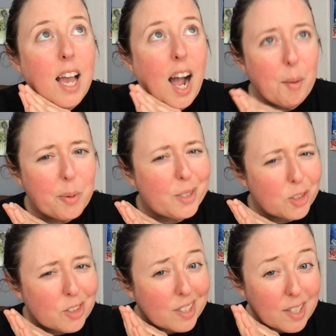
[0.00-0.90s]
I'm pretty
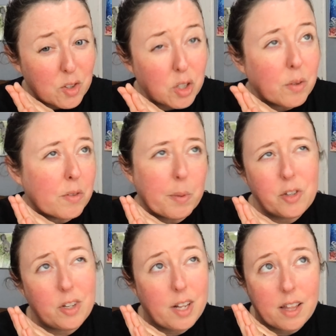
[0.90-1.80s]
sure that's true,
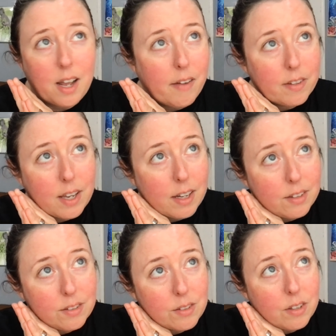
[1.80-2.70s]
especially now that advent
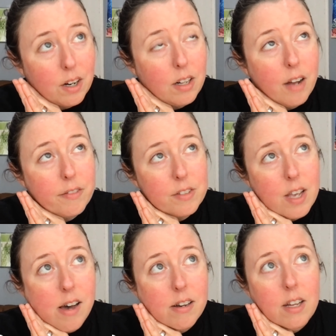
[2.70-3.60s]
calendars are not for
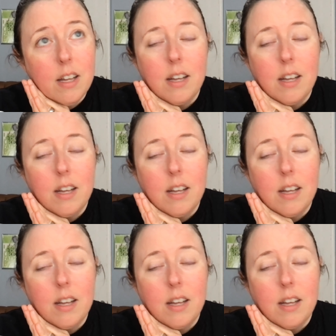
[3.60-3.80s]
sale.